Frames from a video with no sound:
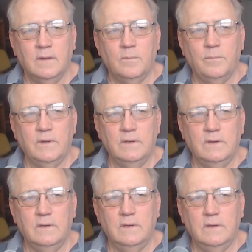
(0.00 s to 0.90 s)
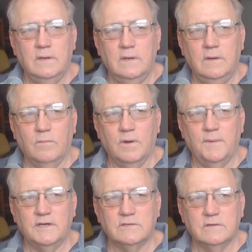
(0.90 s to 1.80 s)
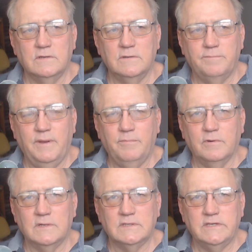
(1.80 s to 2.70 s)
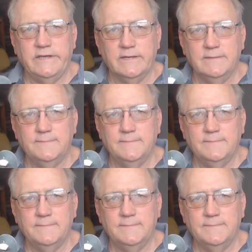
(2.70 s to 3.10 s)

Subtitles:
But you want to make sure that people can see it.